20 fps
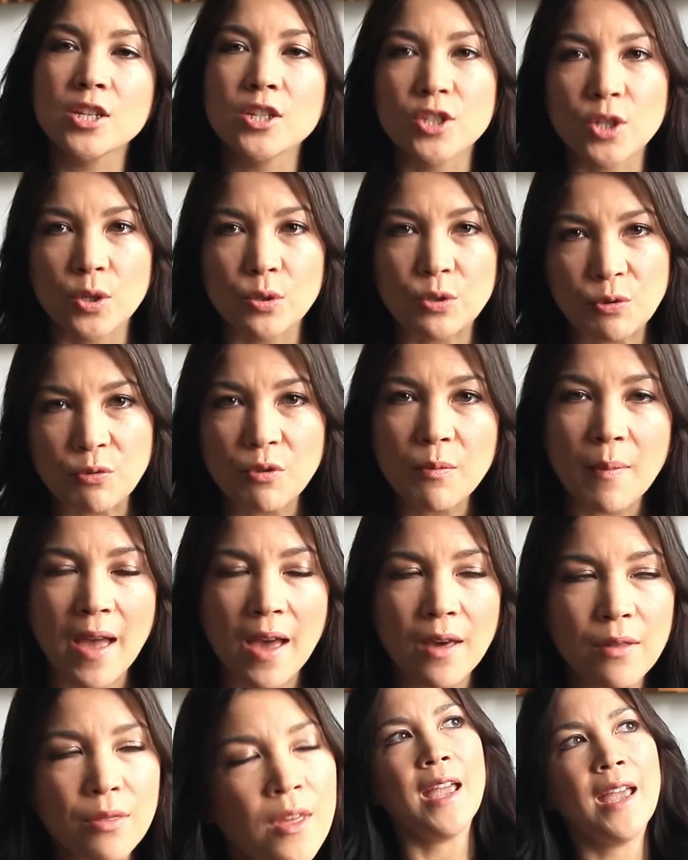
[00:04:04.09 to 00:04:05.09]
So do the
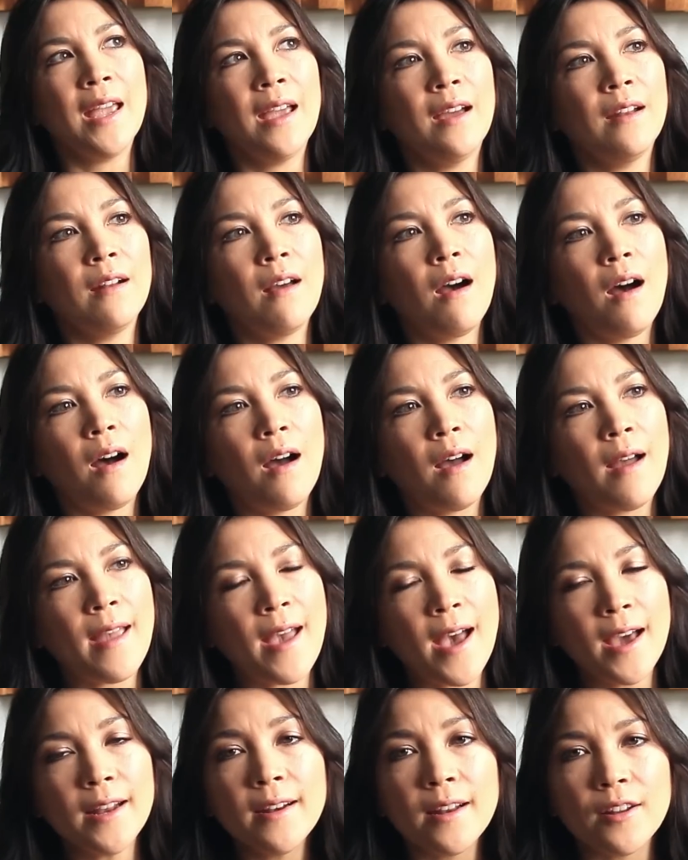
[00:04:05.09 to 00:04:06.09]
math. And I
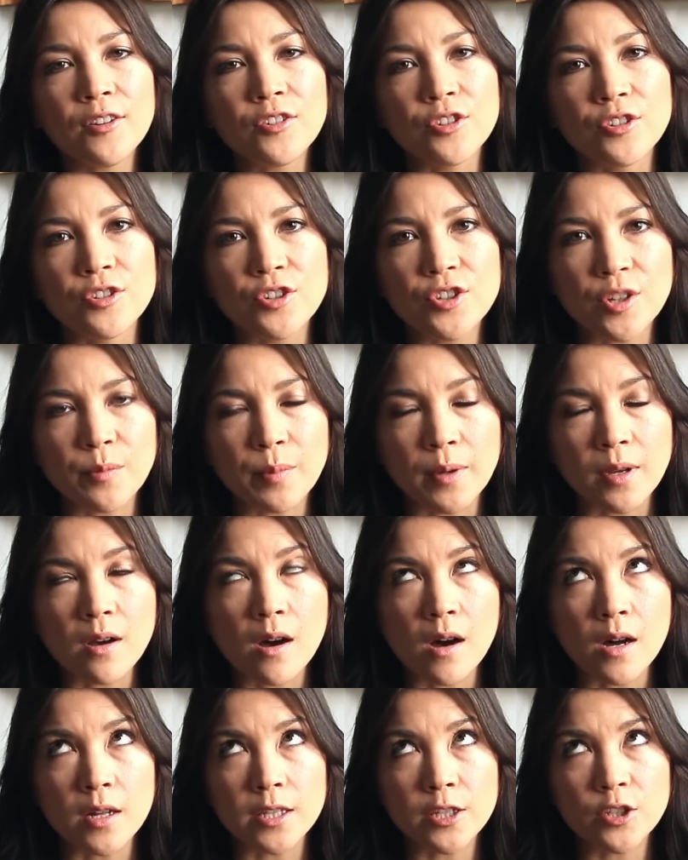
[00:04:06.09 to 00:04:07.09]
had an internship in
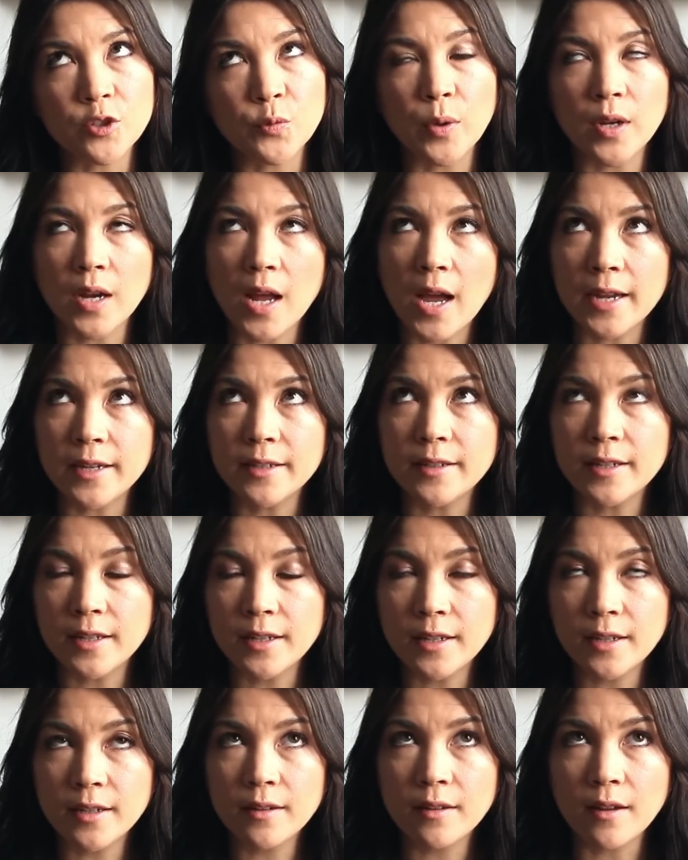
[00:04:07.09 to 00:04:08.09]
college, but I
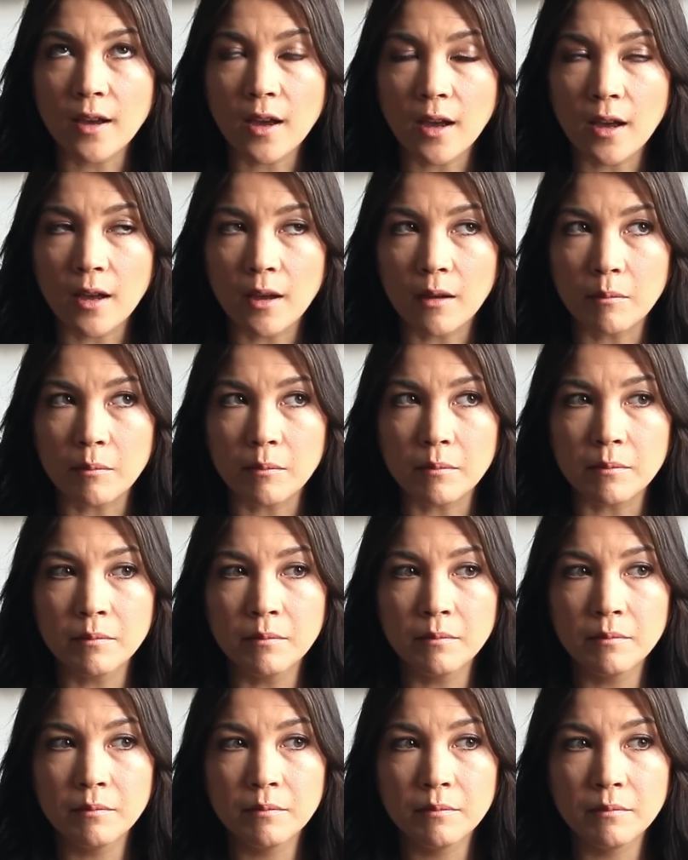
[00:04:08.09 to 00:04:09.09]
didn't
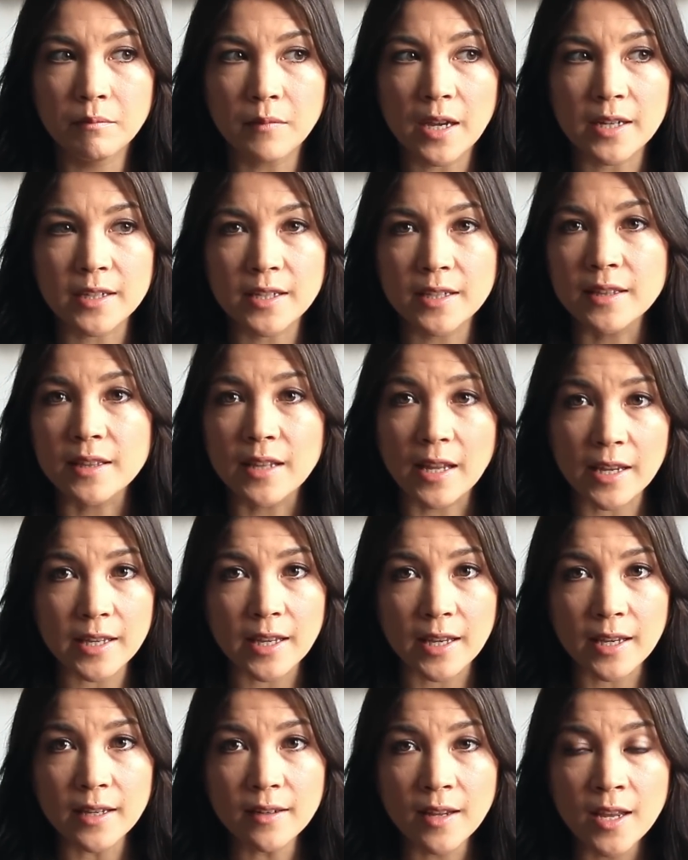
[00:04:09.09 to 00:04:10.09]

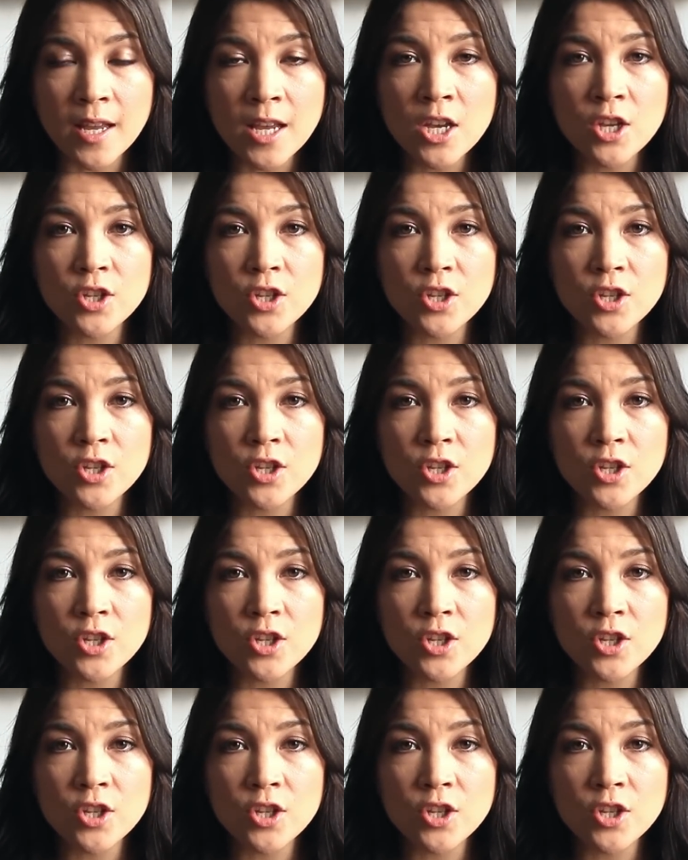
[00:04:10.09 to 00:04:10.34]
like it.